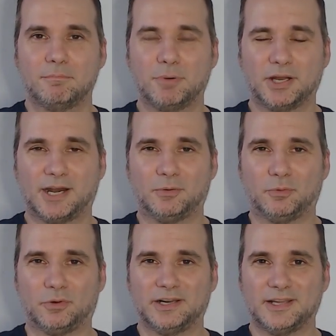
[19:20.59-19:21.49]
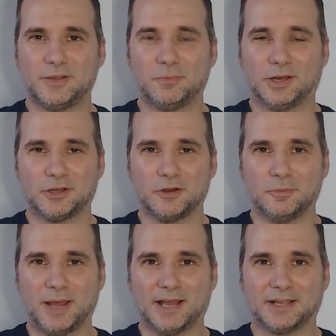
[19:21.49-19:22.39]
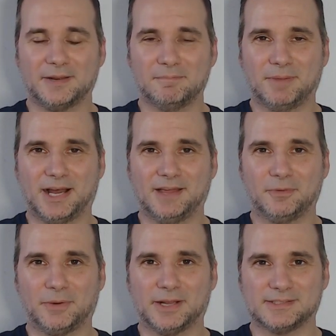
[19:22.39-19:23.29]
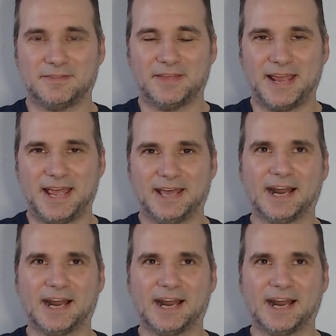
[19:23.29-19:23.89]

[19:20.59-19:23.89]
But I really want to go back and buy the rest that they had.